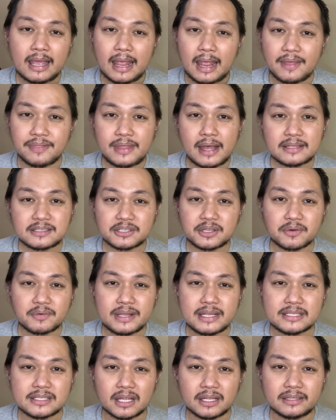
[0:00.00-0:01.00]
And that's the
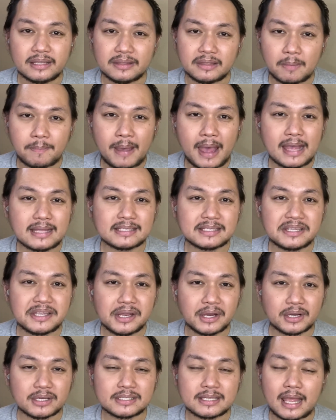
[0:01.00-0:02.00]
reason in the past
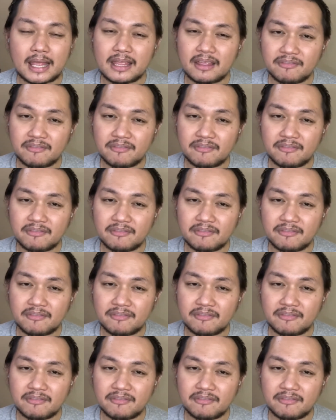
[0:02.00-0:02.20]
years I